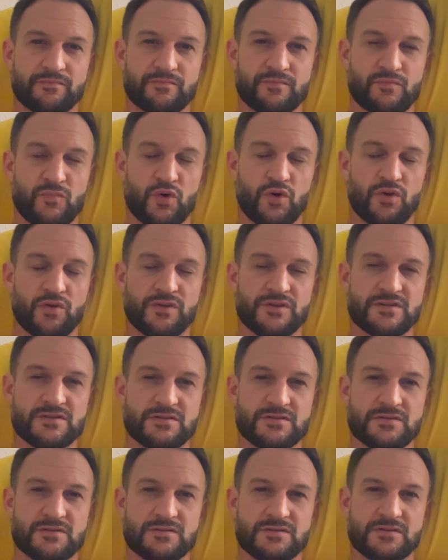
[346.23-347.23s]
mold
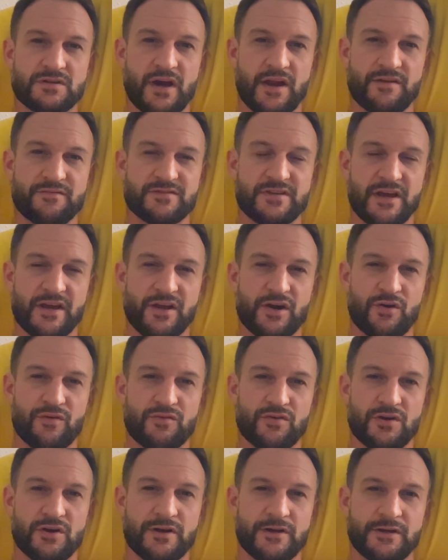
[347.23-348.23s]
is kind of taken
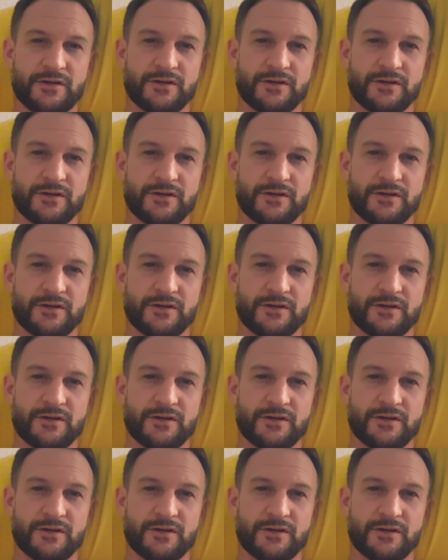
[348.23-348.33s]
over,